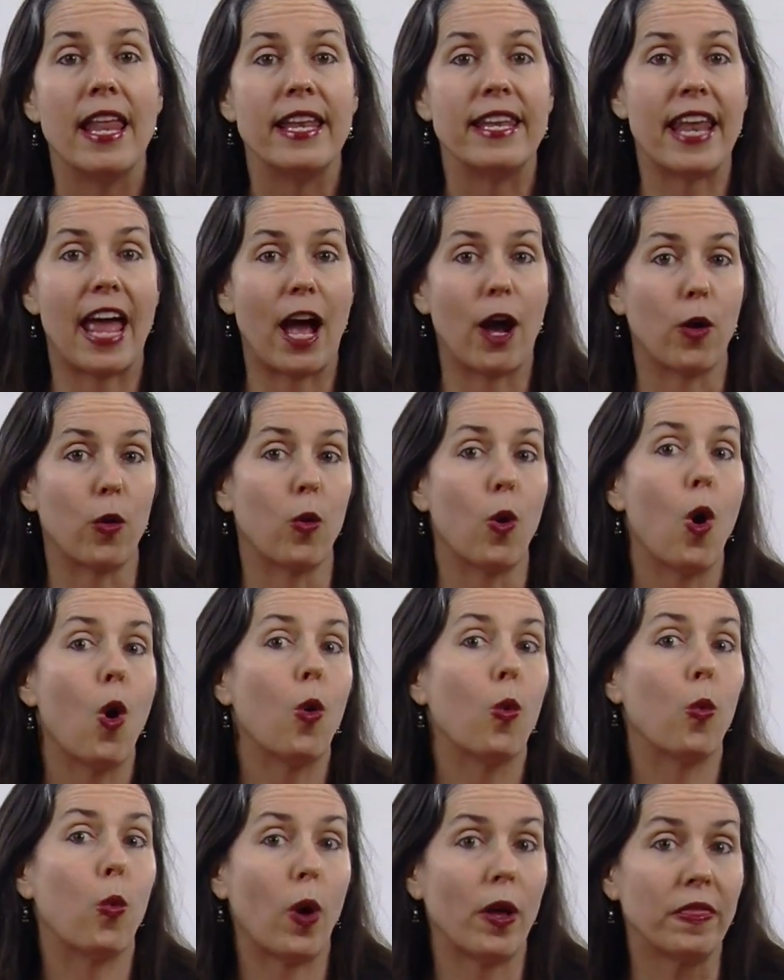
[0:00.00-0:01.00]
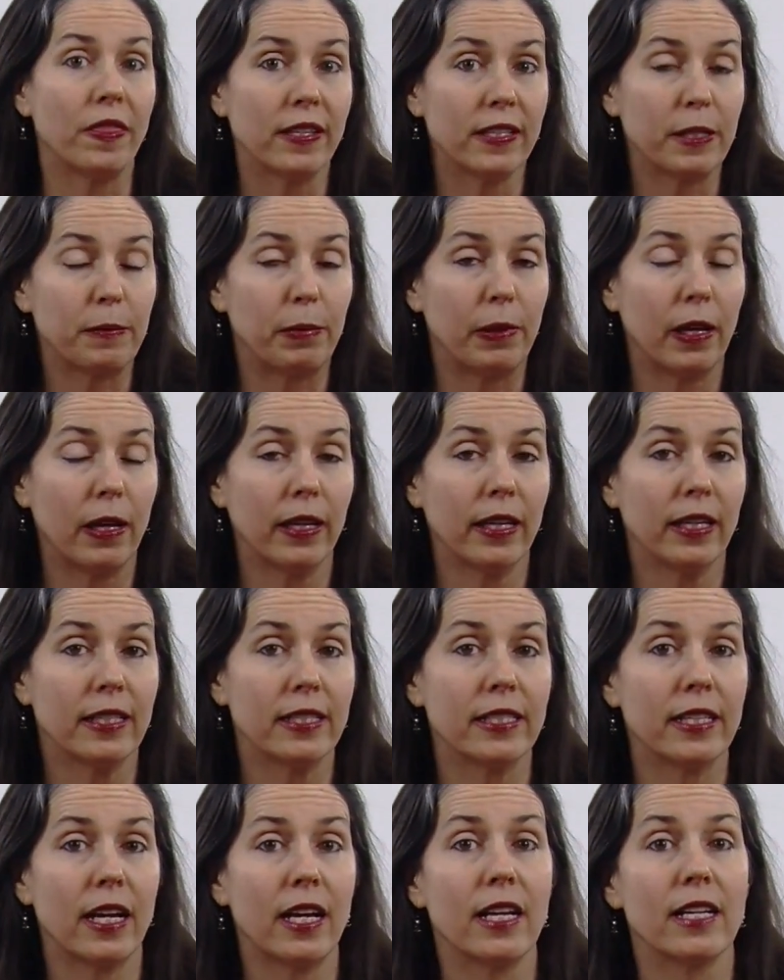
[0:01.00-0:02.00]
Now, what this
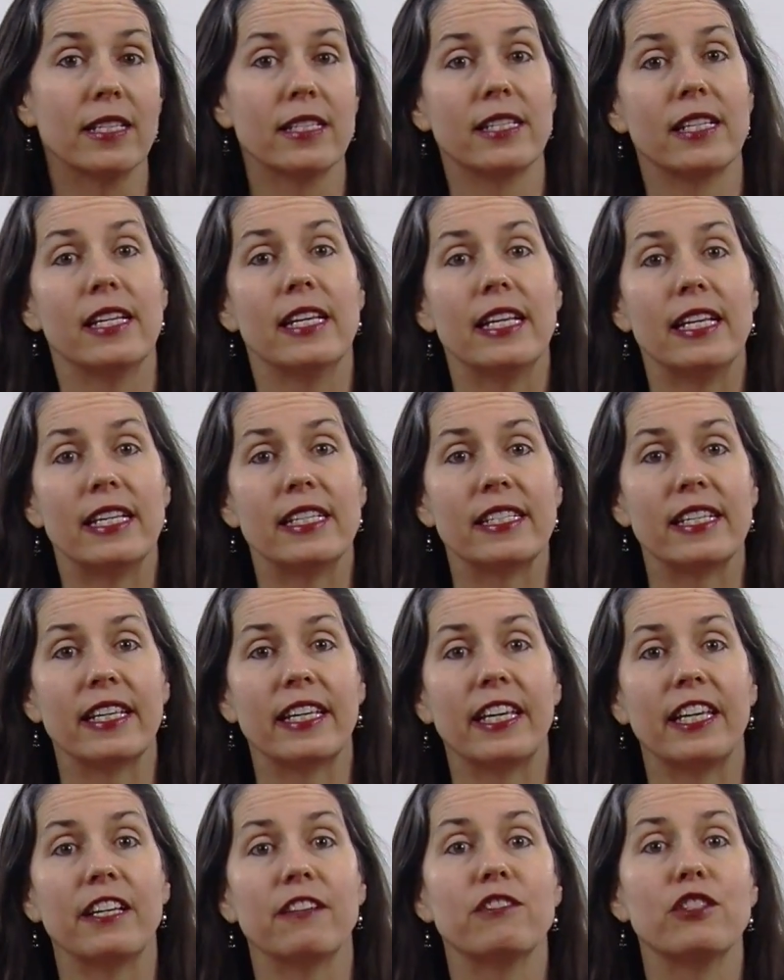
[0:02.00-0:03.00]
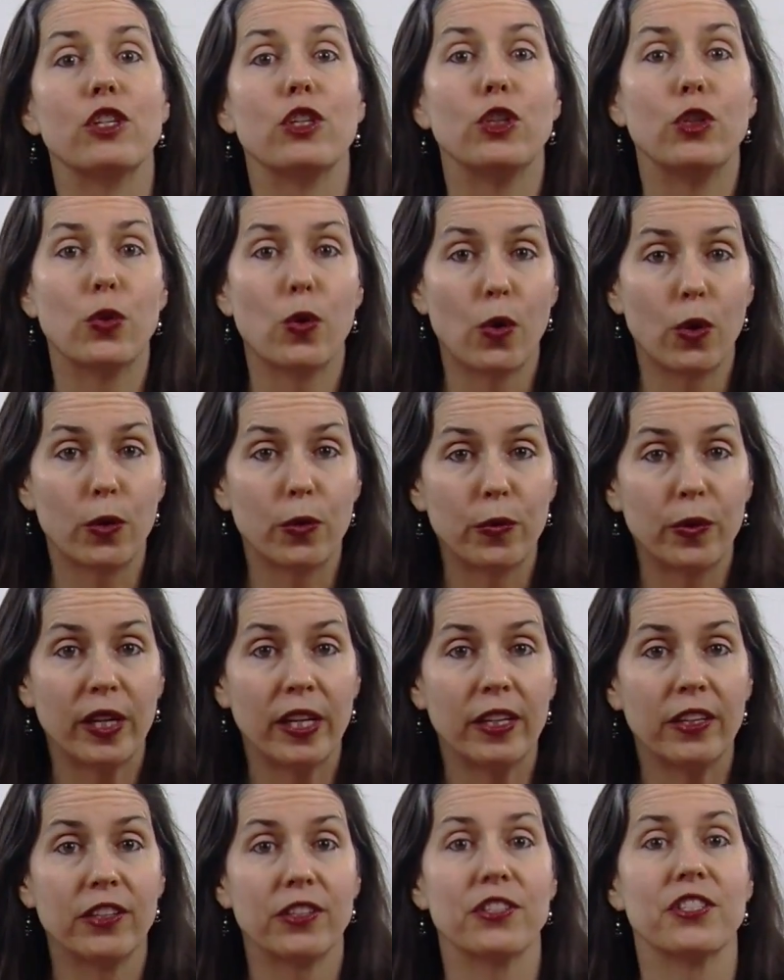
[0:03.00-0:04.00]
plugin does is it gives your
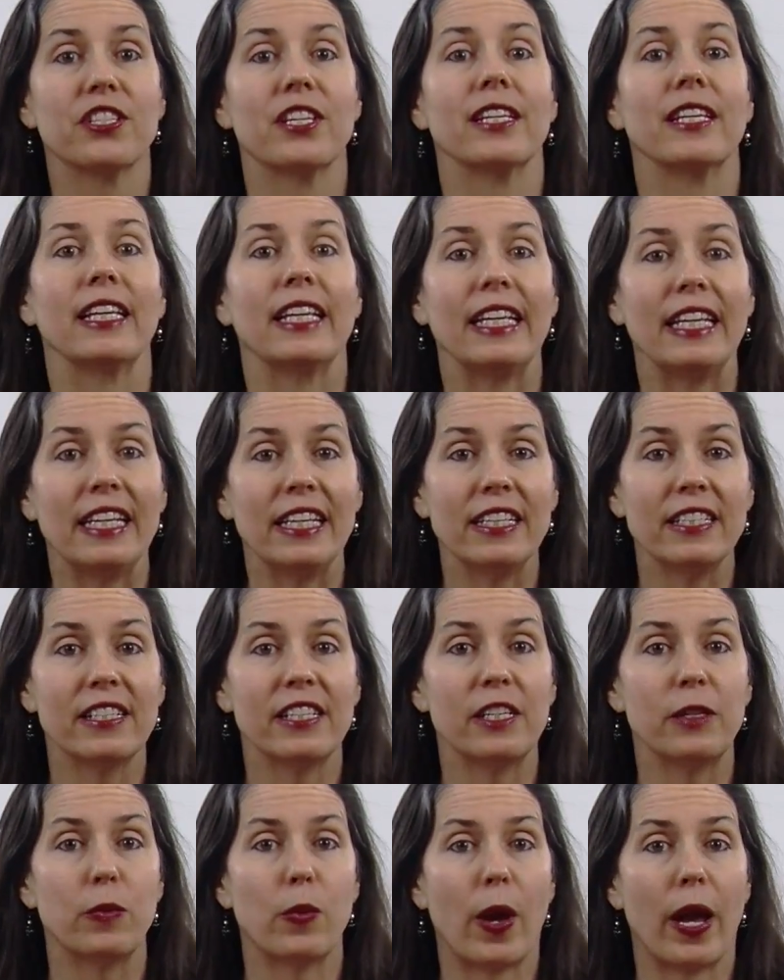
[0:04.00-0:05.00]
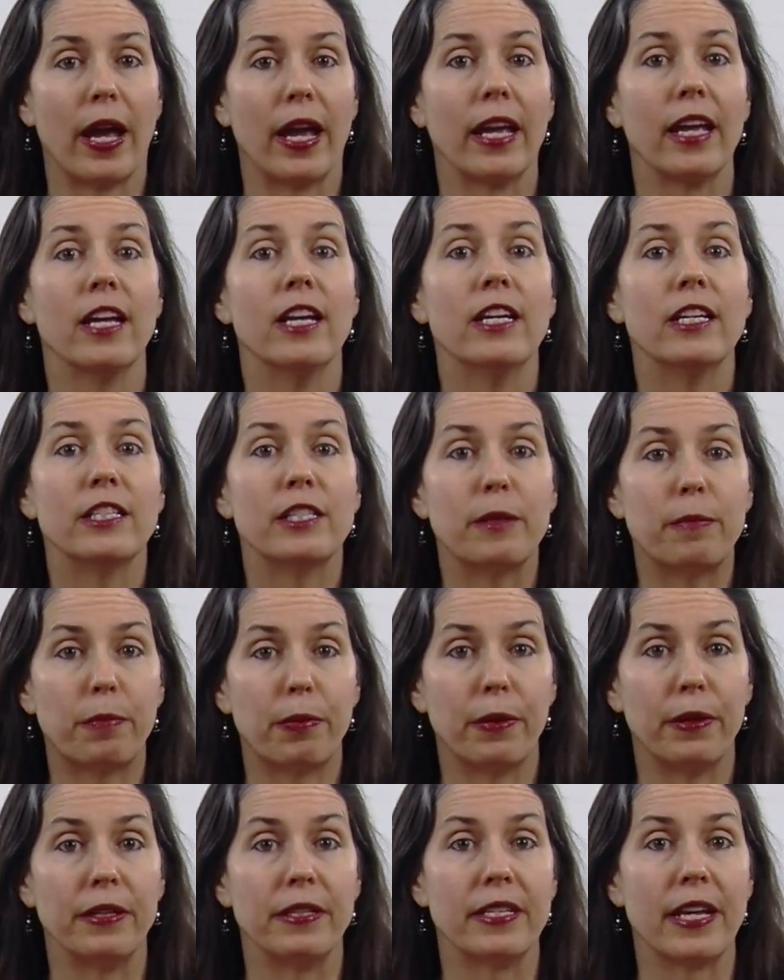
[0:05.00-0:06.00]
readers an easy way to
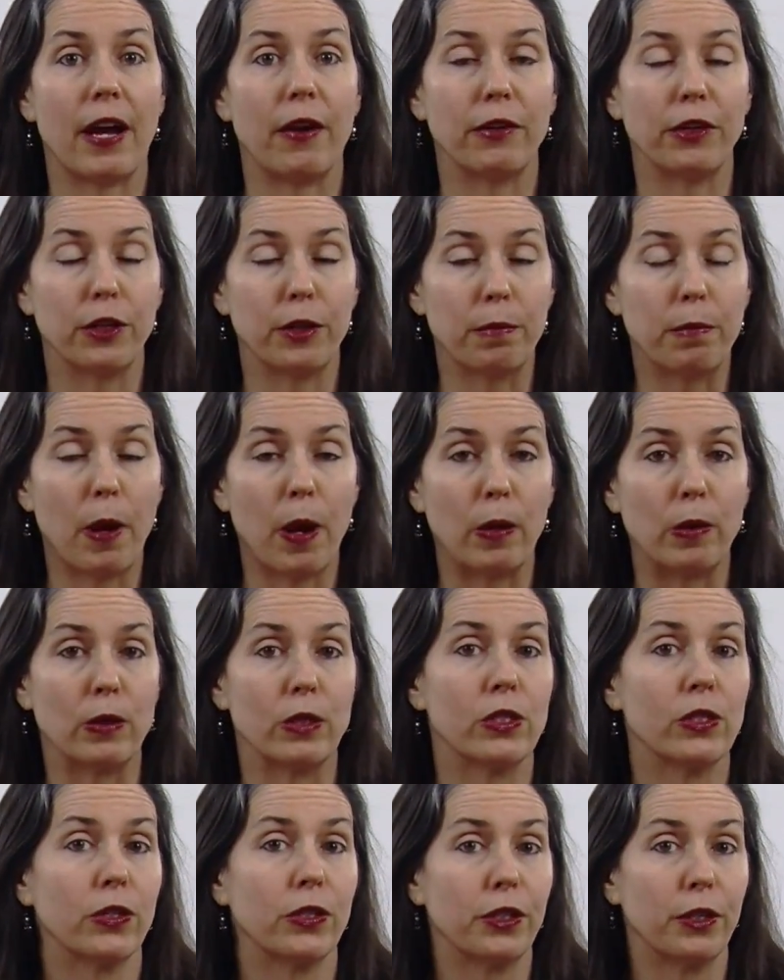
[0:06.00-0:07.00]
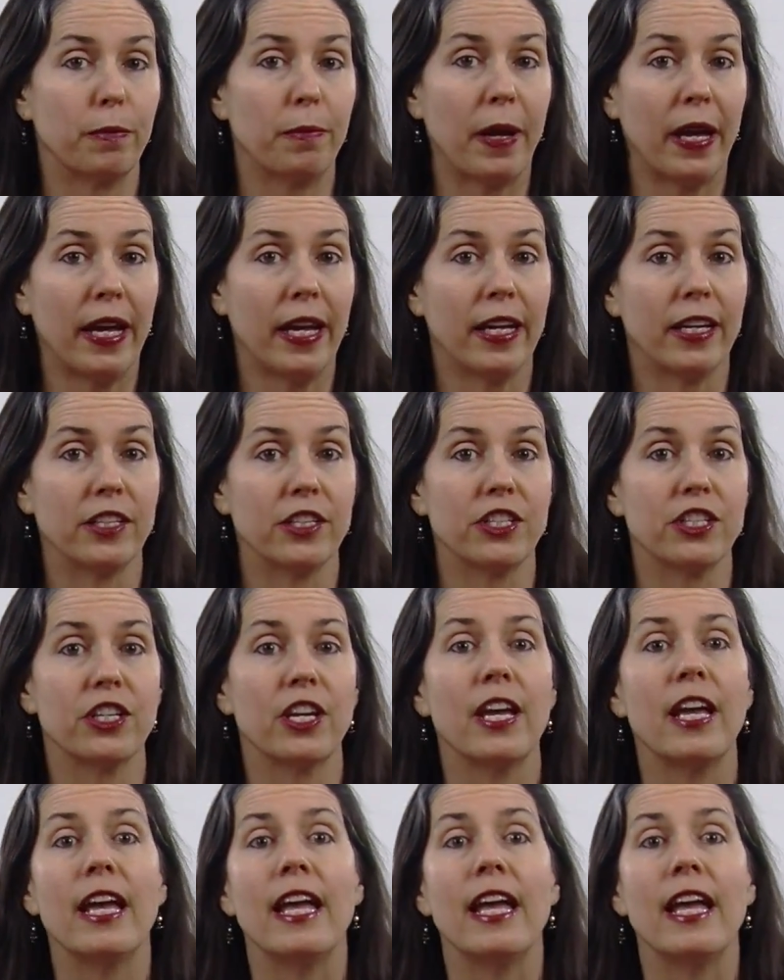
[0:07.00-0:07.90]
print out your post or your page.